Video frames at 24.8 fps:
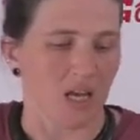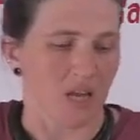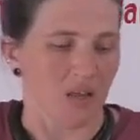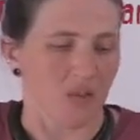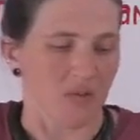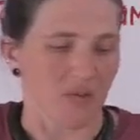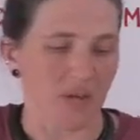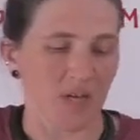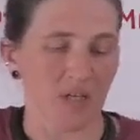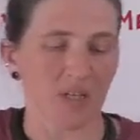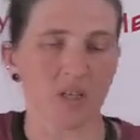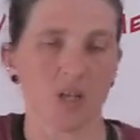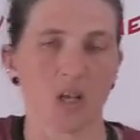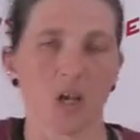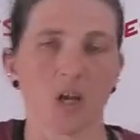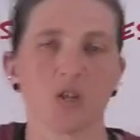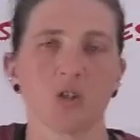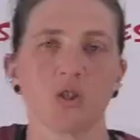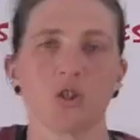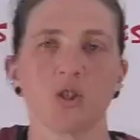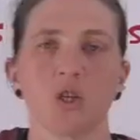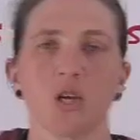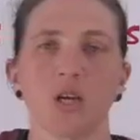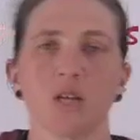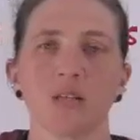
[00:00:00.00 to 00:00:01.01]
Things
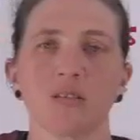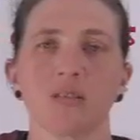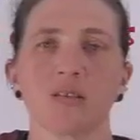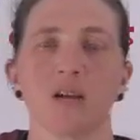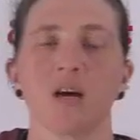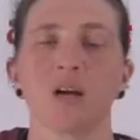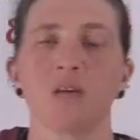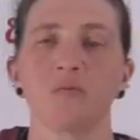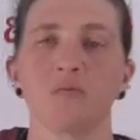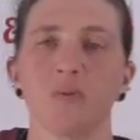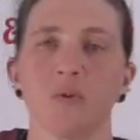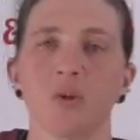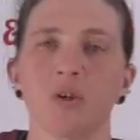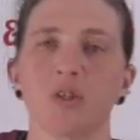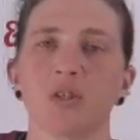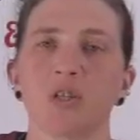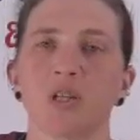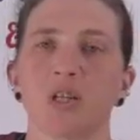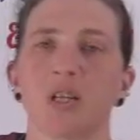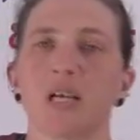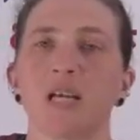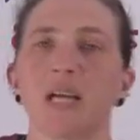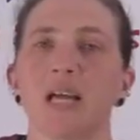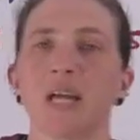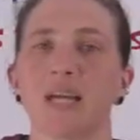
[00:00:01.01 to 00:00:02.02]
just
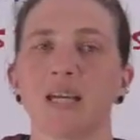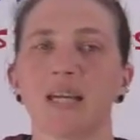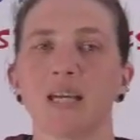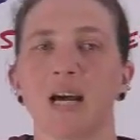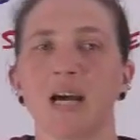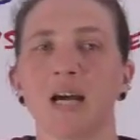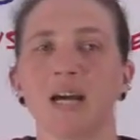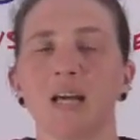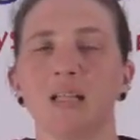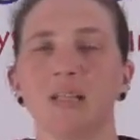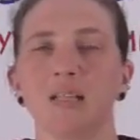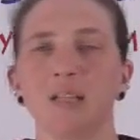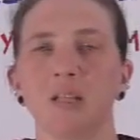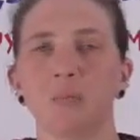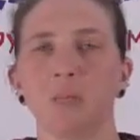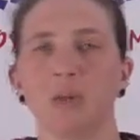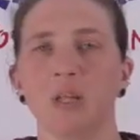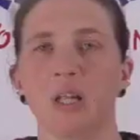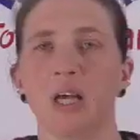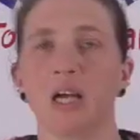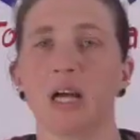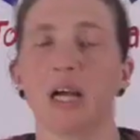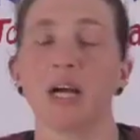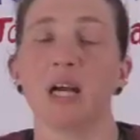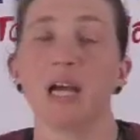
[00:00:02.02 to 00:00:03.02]
unfortunately got a little bit
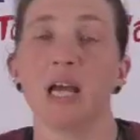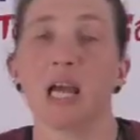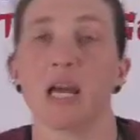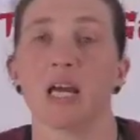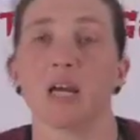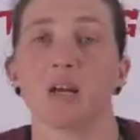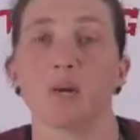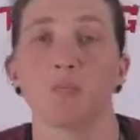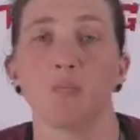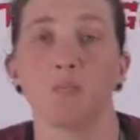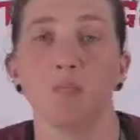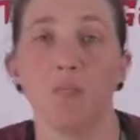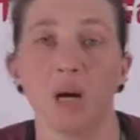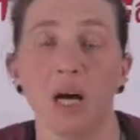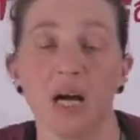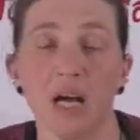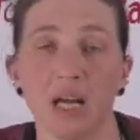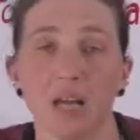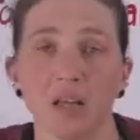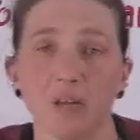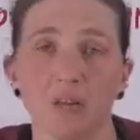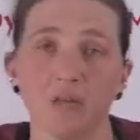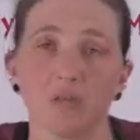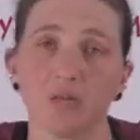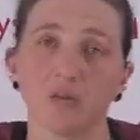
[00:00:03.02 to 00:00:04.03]
out of hand.
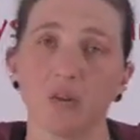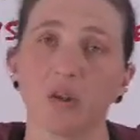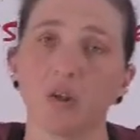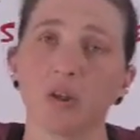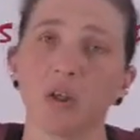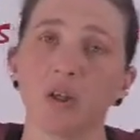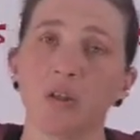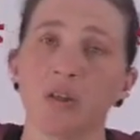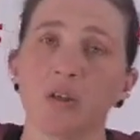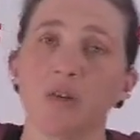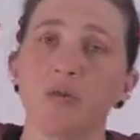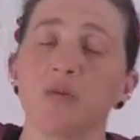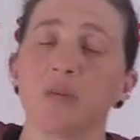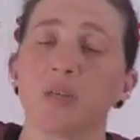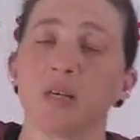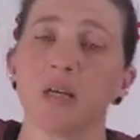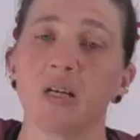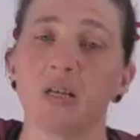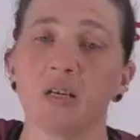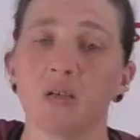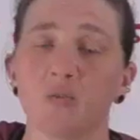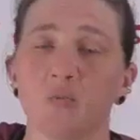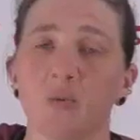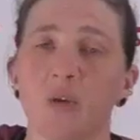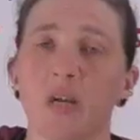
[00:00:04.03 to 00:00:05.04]
But the good news
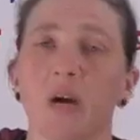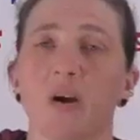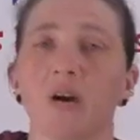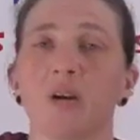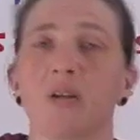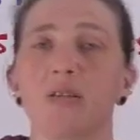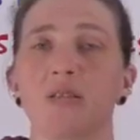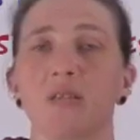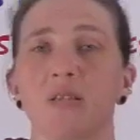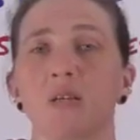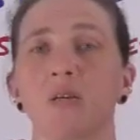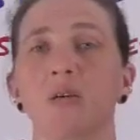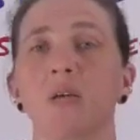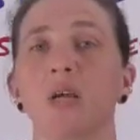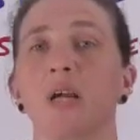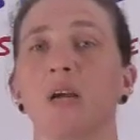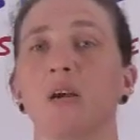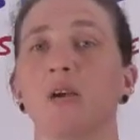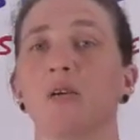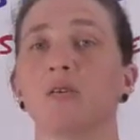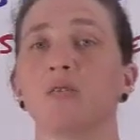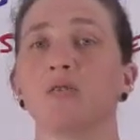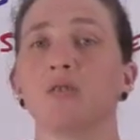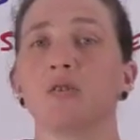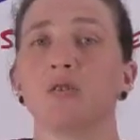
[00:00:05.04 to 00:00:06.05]
is we are still
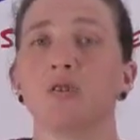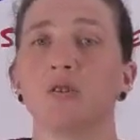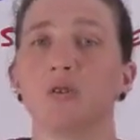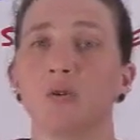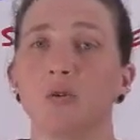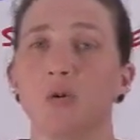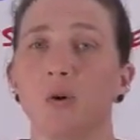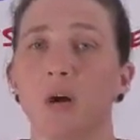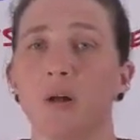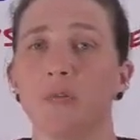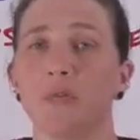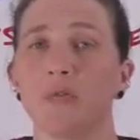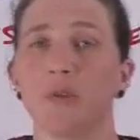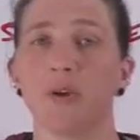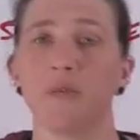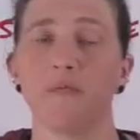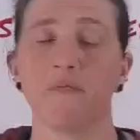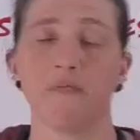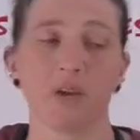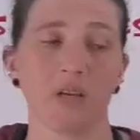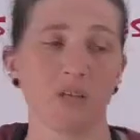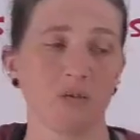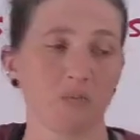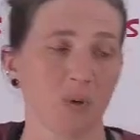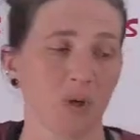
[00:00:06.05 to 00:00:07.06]
here to do the
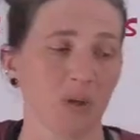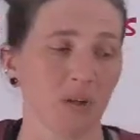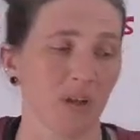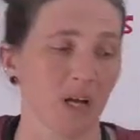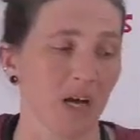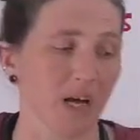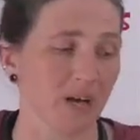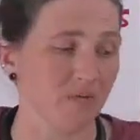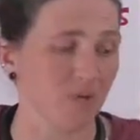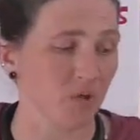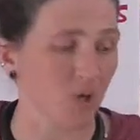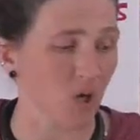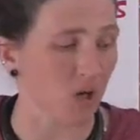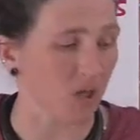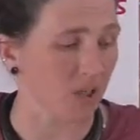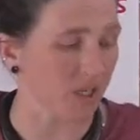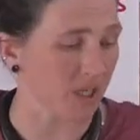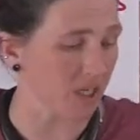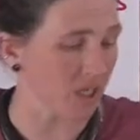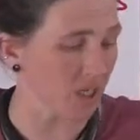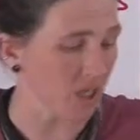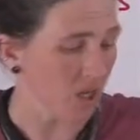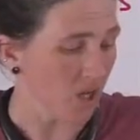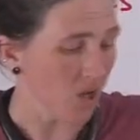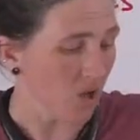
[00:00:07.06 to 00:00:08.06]
Facebook live
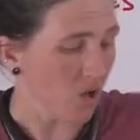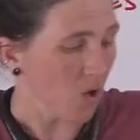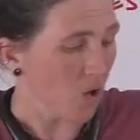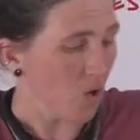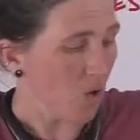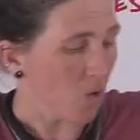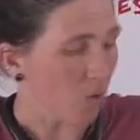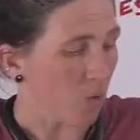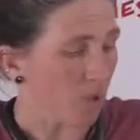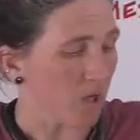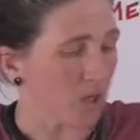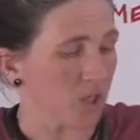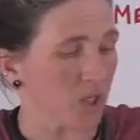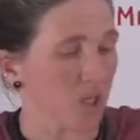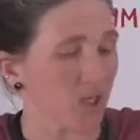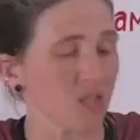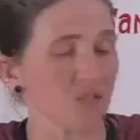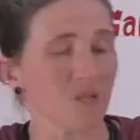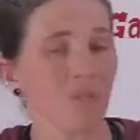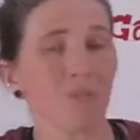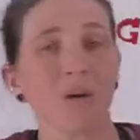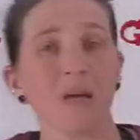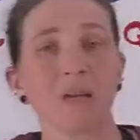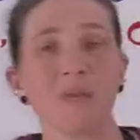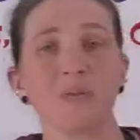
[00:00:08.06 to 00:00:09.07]
drawing, which is
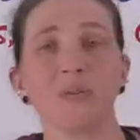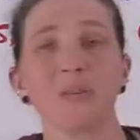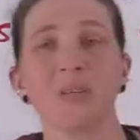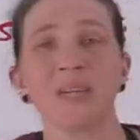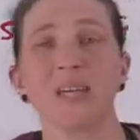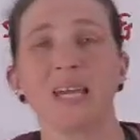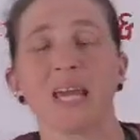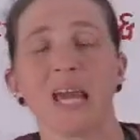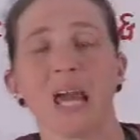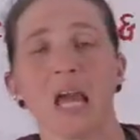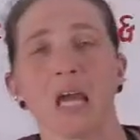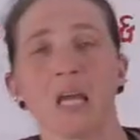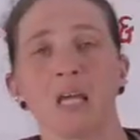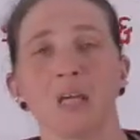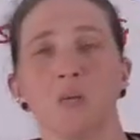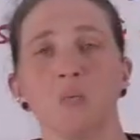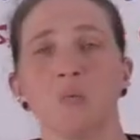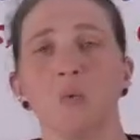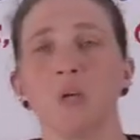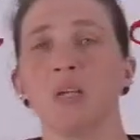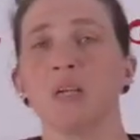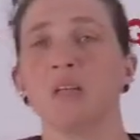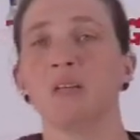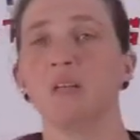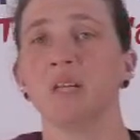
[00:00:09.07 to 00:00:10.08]
monthly and
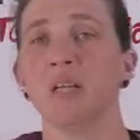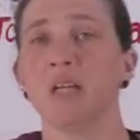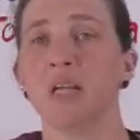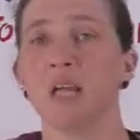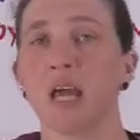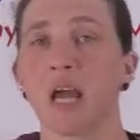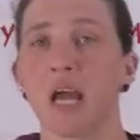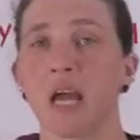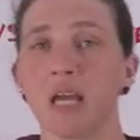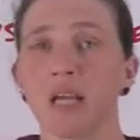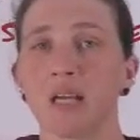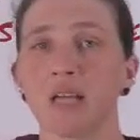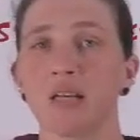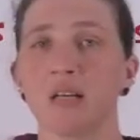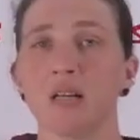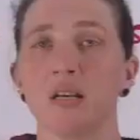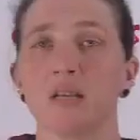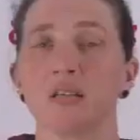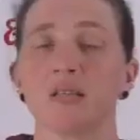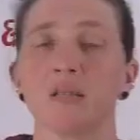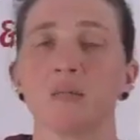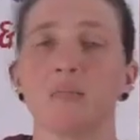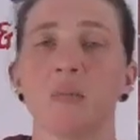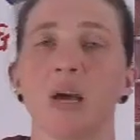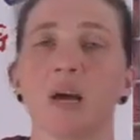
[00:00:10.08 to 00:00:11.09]
weekly, and
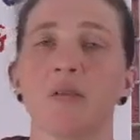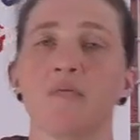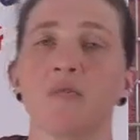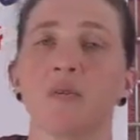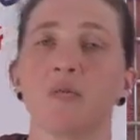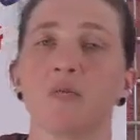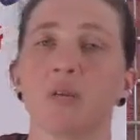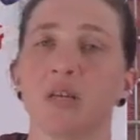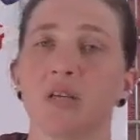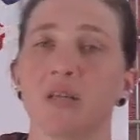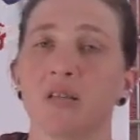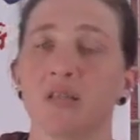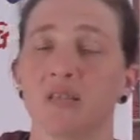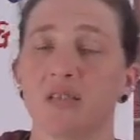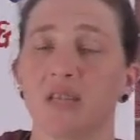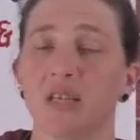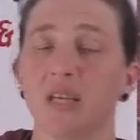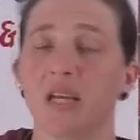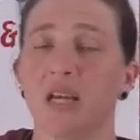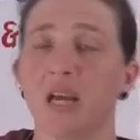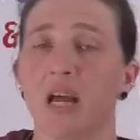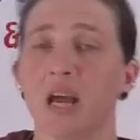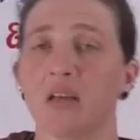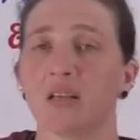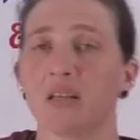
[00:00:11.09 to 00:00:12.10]
some
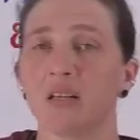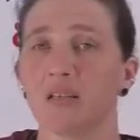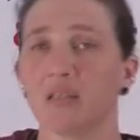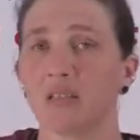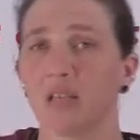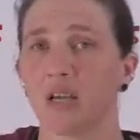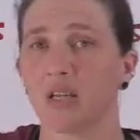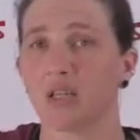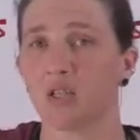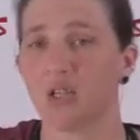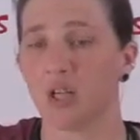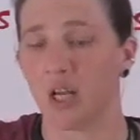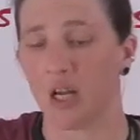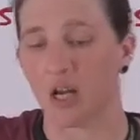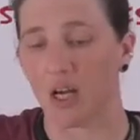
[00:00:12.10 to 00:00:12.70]
FODC discussion.